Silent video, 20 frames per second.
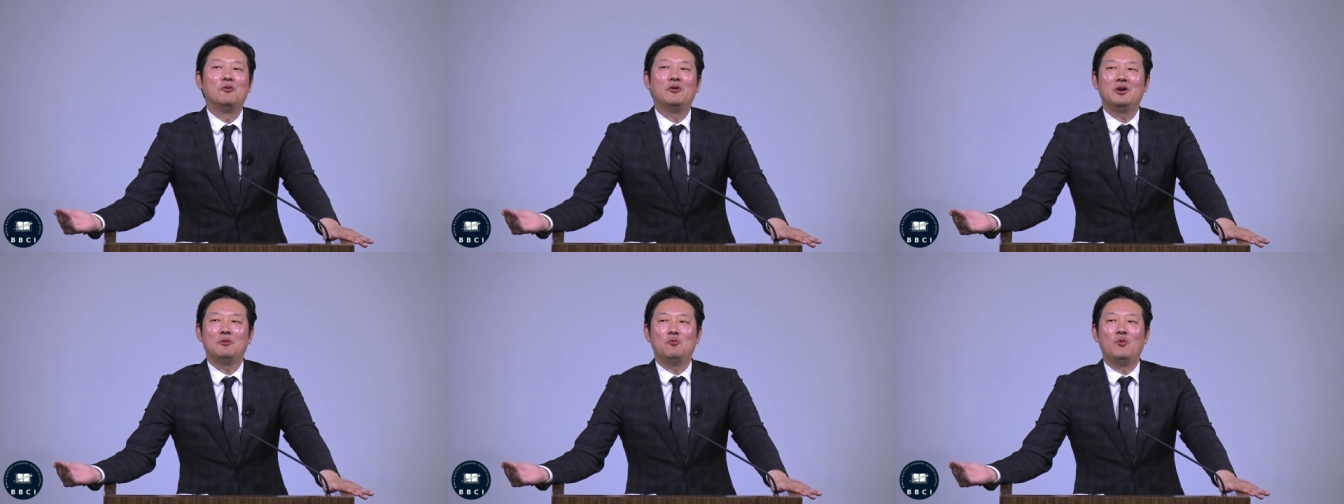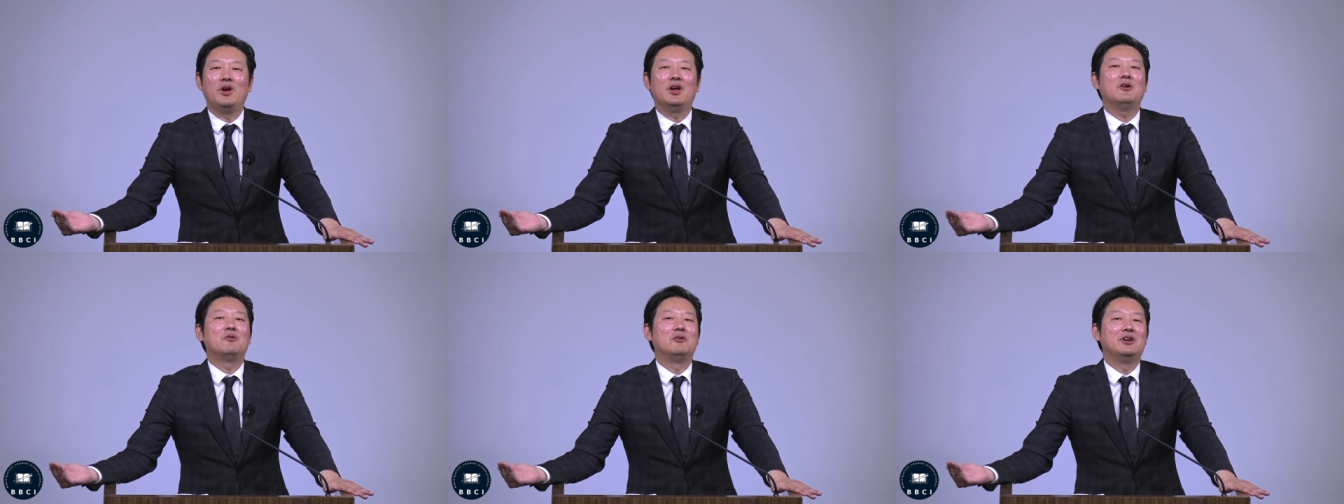
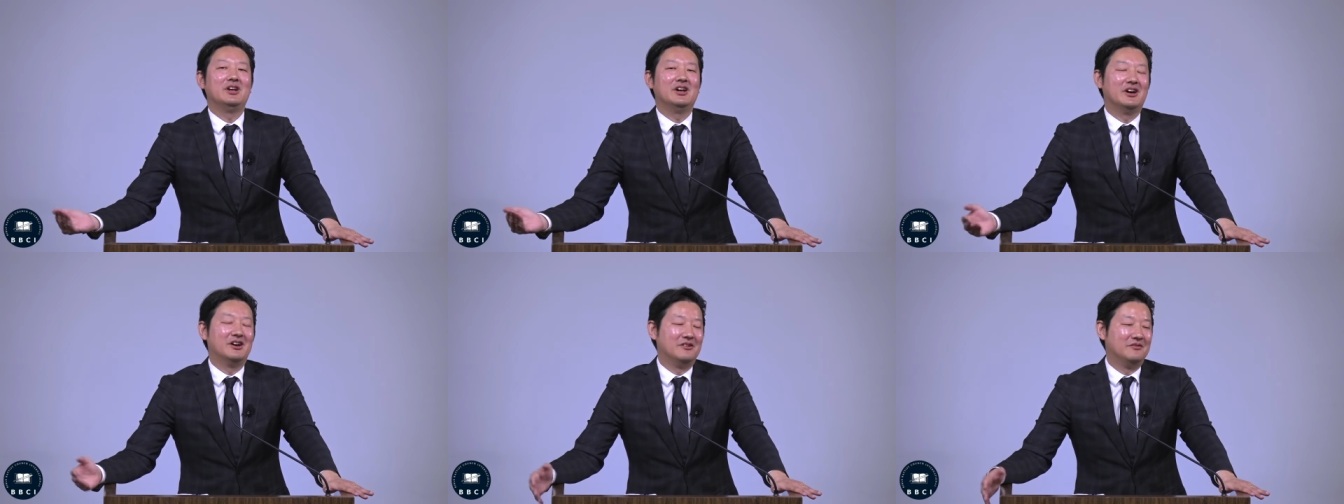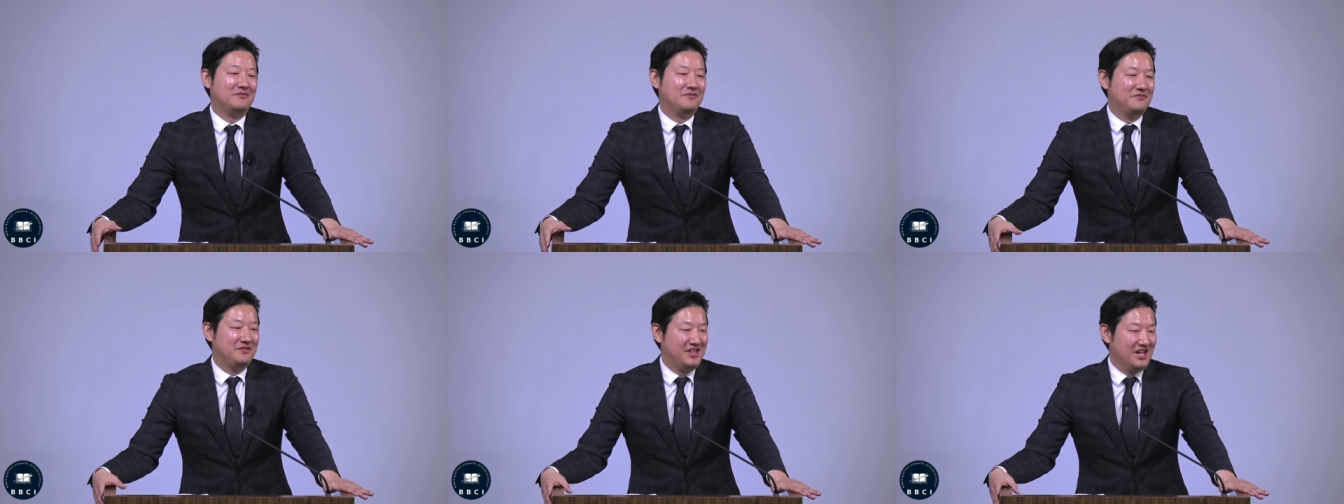wary
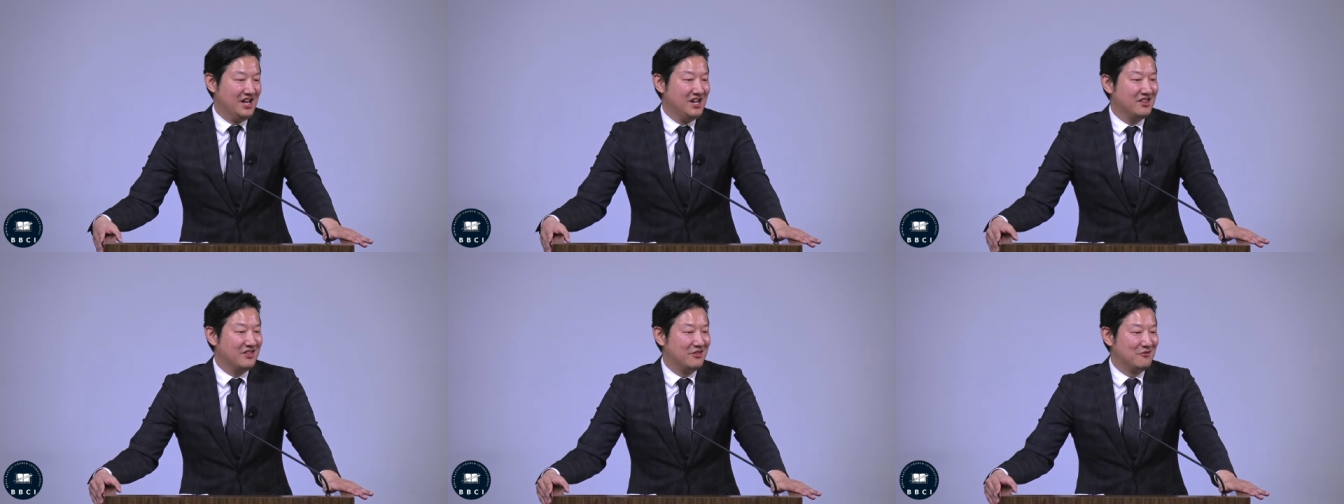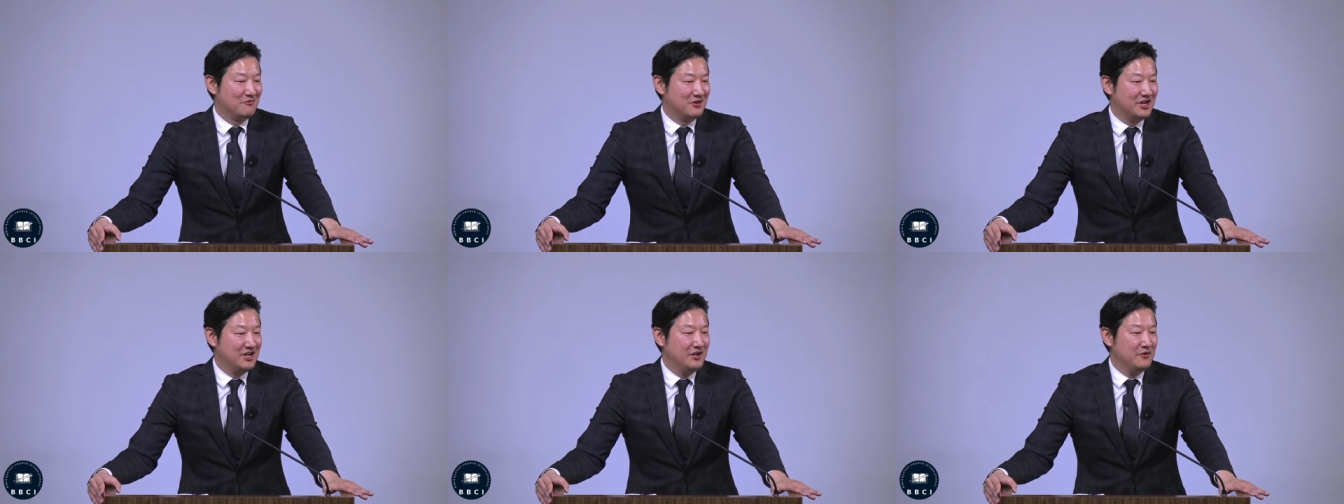of death,
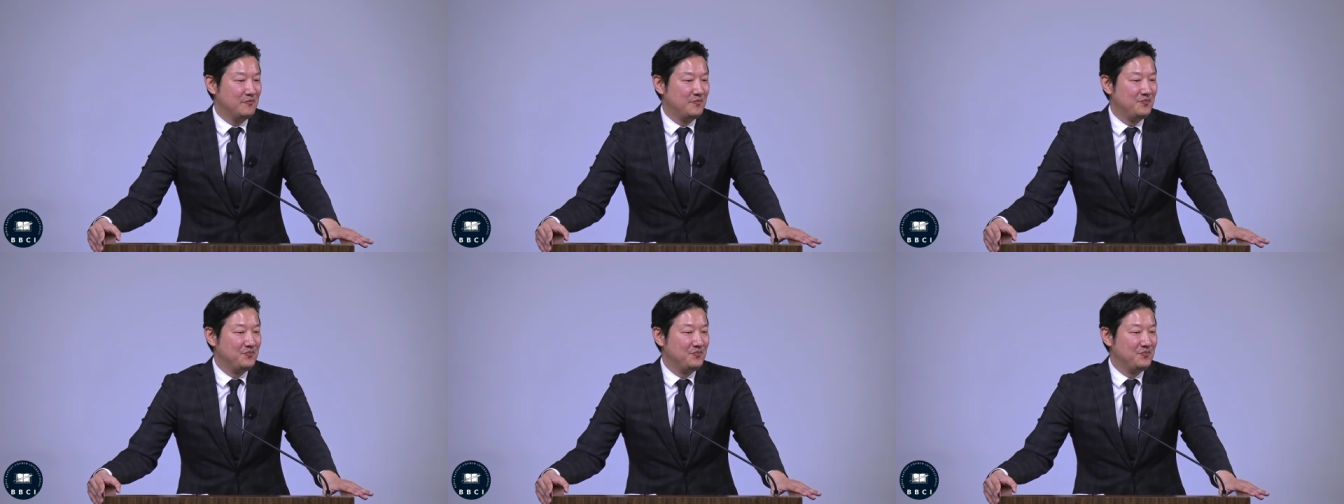right?